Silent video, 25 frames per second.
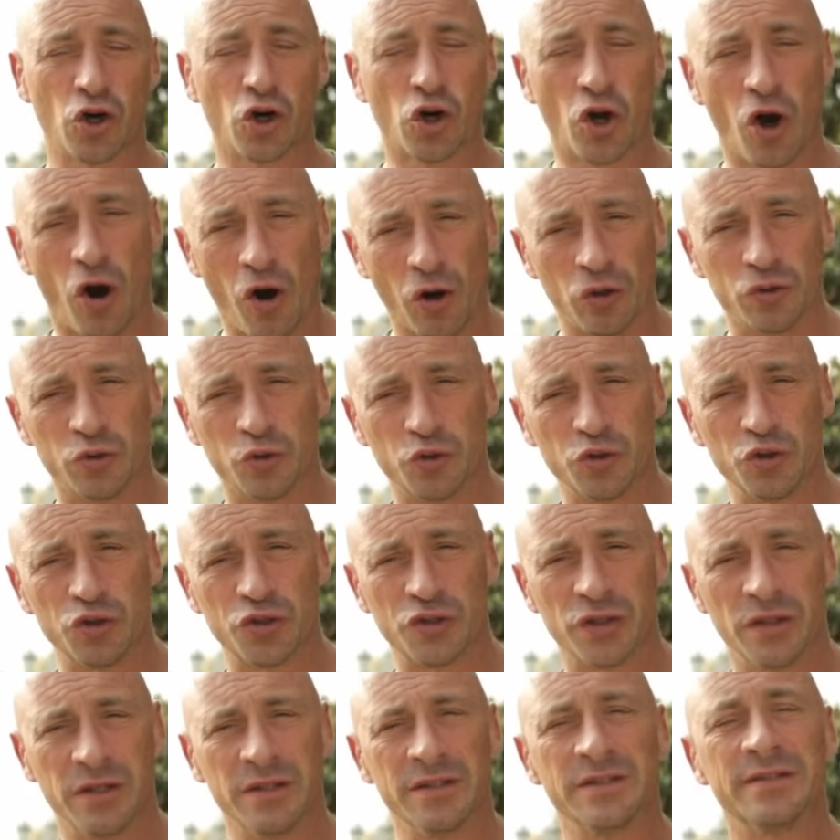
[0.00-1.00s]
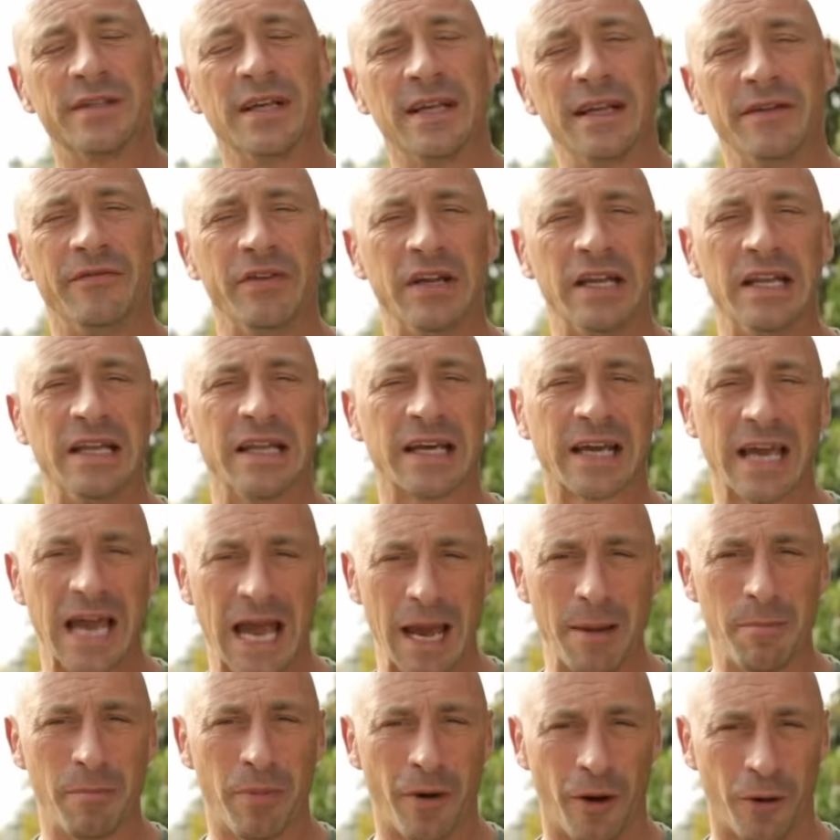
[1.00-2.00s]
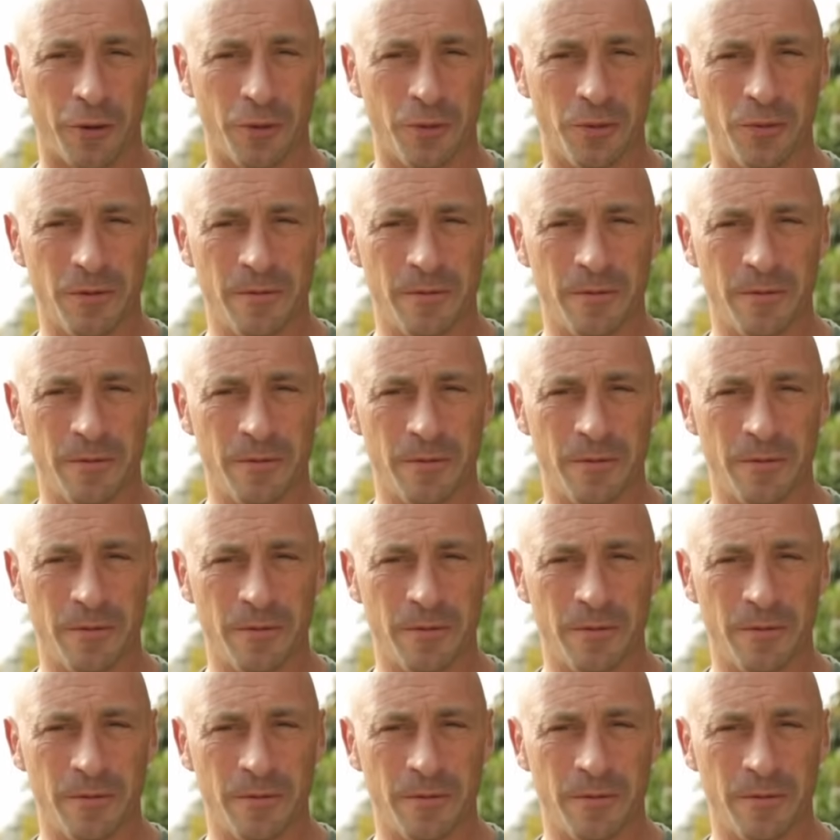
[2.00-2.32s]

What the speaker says: cons to living in the campo.